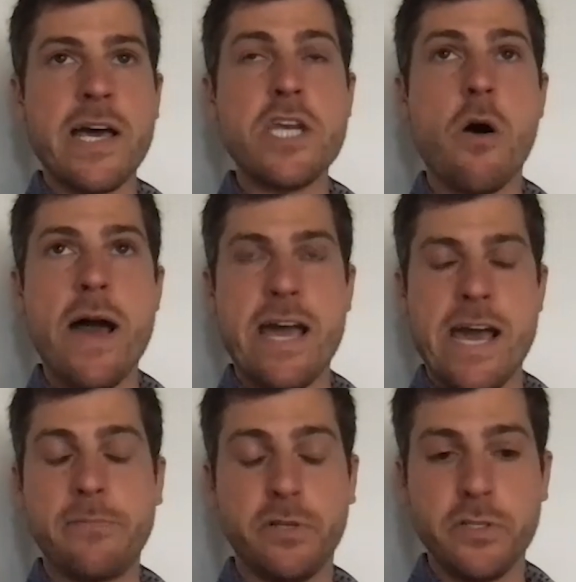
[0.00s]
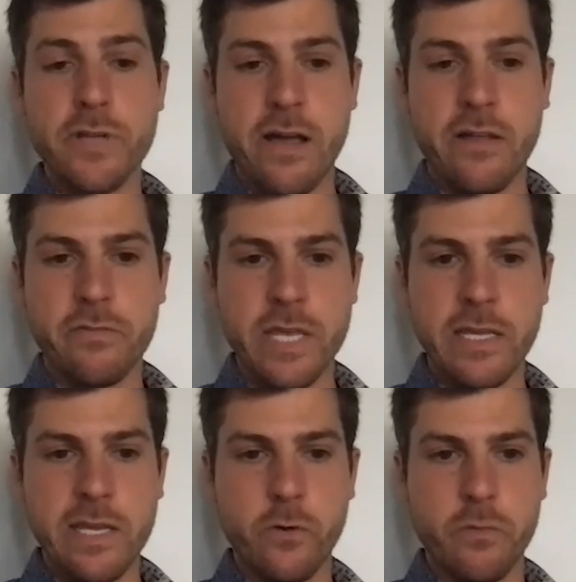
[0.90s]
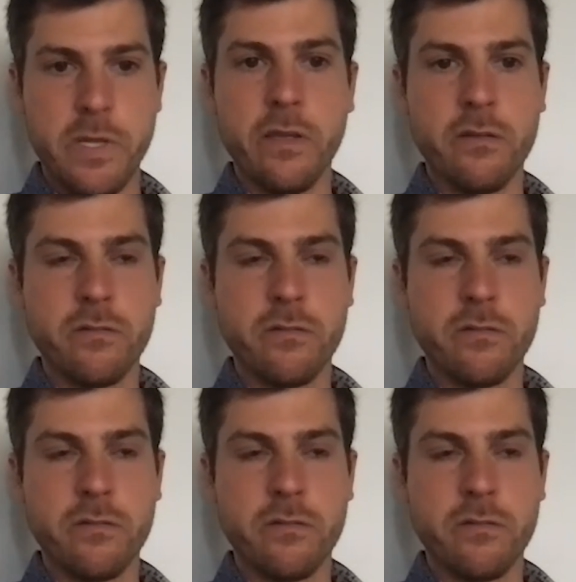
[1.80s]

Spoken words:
No, I absolutely do not think it would be.